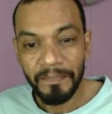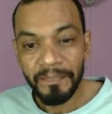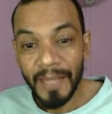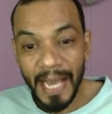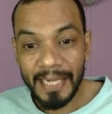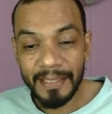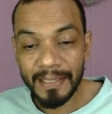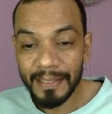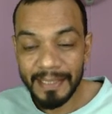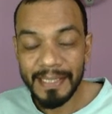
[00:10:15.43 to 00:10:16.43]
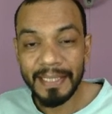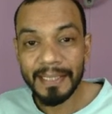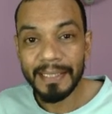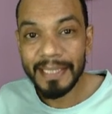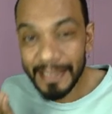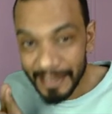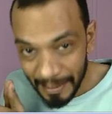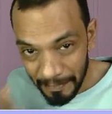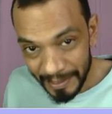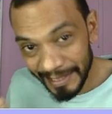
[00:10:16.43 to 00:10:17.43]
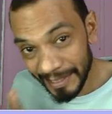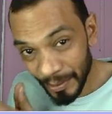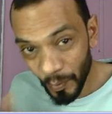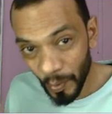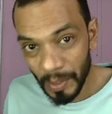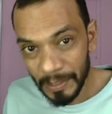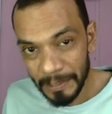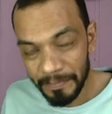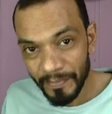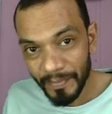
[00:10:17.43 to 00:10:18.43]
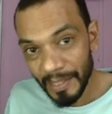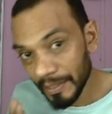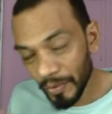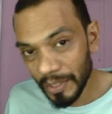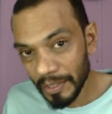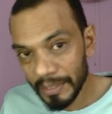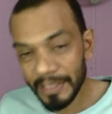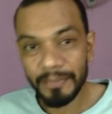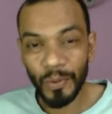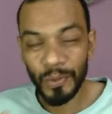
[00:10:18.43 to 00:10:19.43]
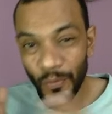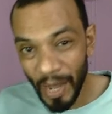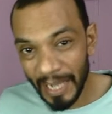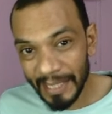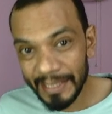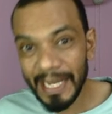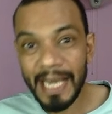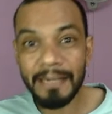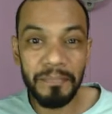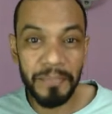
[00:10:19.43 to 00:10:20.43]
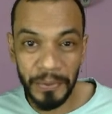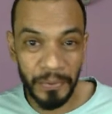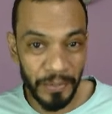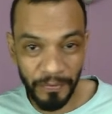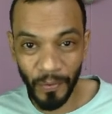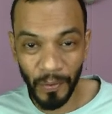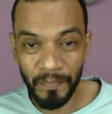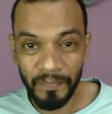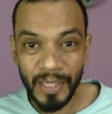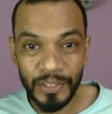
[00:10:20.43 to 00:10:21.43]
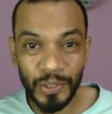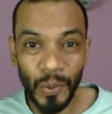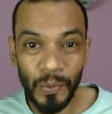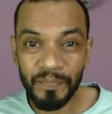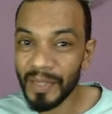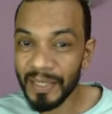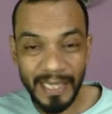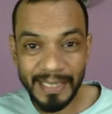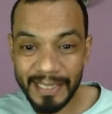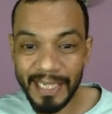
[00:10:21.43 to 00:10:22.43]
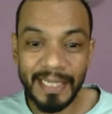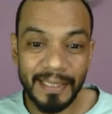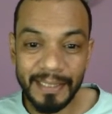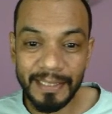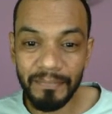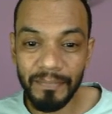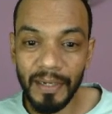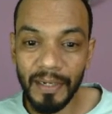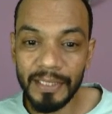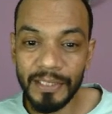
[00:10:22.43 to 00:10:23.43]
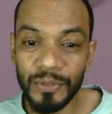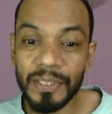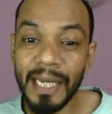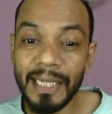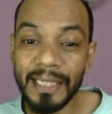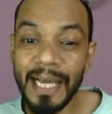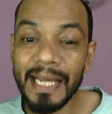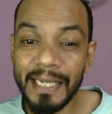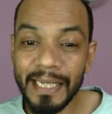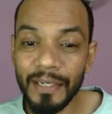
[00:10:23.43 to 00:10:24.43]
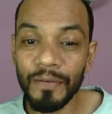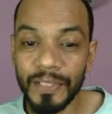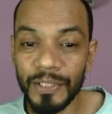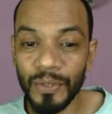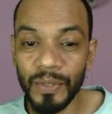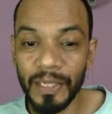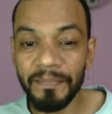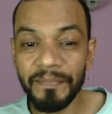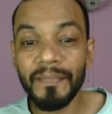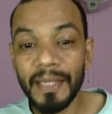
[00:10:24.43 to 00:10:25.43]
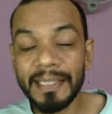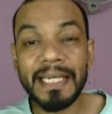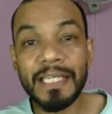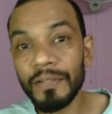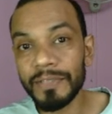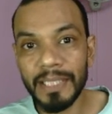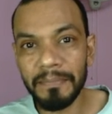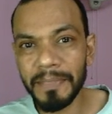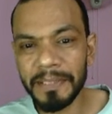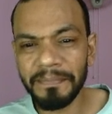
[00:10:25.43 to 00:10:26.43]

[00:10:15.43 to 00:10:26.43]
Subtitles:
And here it represents the world. The world is both violent and beautiful. So that is another symbol is used. And the ending of the story, the end of summer.